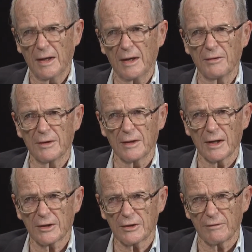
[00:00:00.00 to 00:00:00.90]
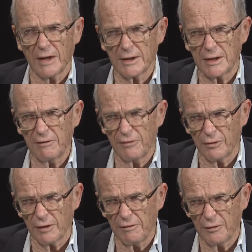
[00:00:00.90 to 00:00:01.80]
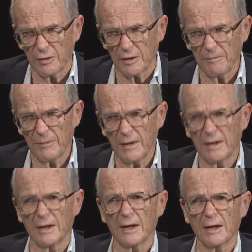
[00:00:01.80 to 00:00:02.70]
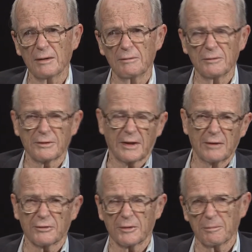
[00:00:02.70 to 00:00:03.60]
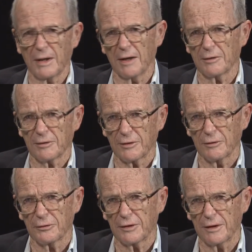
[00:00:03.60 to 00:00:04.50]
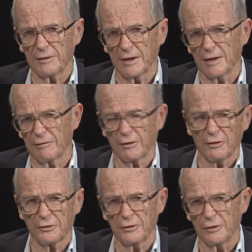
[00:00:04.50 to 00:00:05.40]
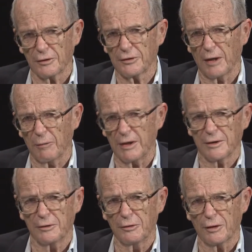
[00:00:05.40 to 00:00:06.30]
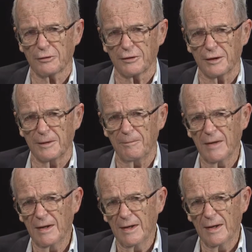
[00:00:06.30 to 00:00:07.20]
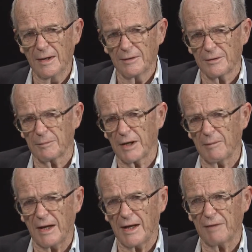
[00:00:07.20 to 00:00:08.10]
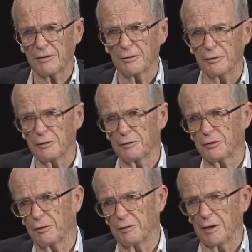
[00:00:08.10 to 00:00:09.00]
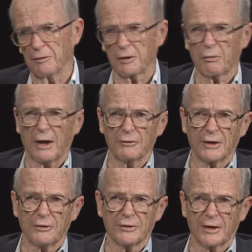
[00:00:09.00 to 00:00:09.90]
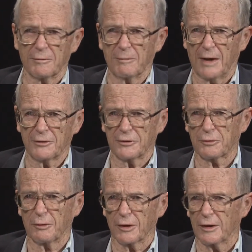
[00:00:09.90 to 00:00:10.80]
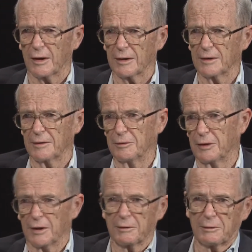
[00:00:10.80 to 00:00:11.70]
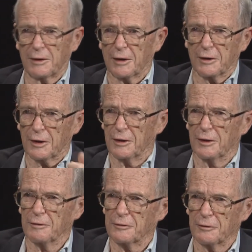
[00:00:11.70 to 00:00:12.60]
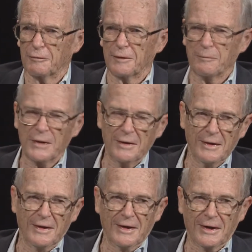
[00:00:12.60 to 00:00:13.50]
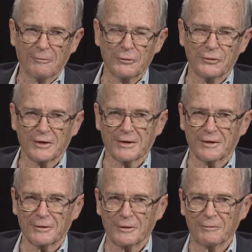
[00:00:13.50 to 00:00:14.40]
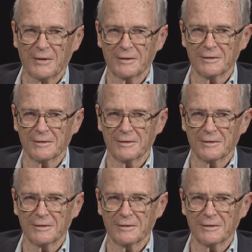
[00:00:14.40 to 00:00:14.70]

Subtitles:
in the election of 1944. And I was interested in politics in those days, and I lived close to New York City. I went into New York City sometime that afternoon, and the crowd's outside of Madison Square Garden, and you get a ticket to get in and so on. Uh-huh. And we're sitting there, and